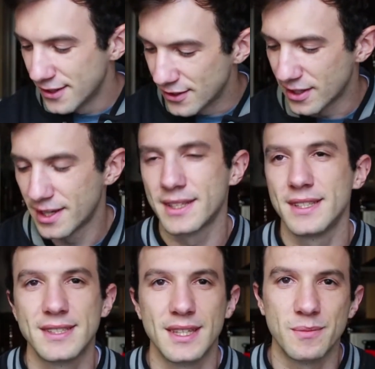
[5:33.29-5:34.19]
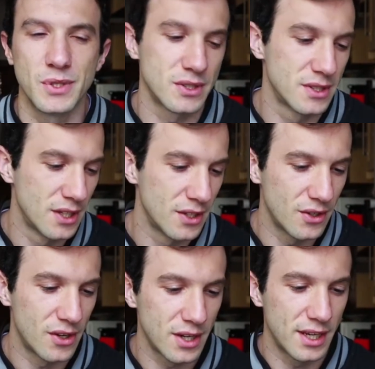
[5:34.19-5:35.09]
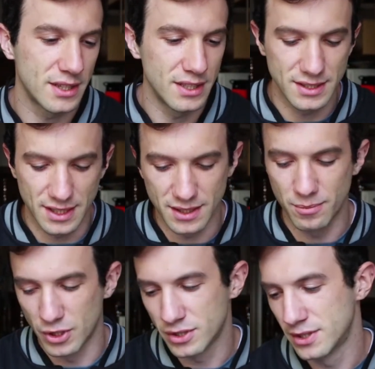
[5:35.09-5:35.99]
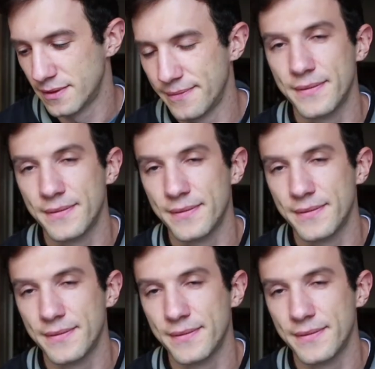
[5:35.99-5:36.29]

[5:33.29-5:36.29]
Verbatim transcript: Not like these other books. Not like these other books.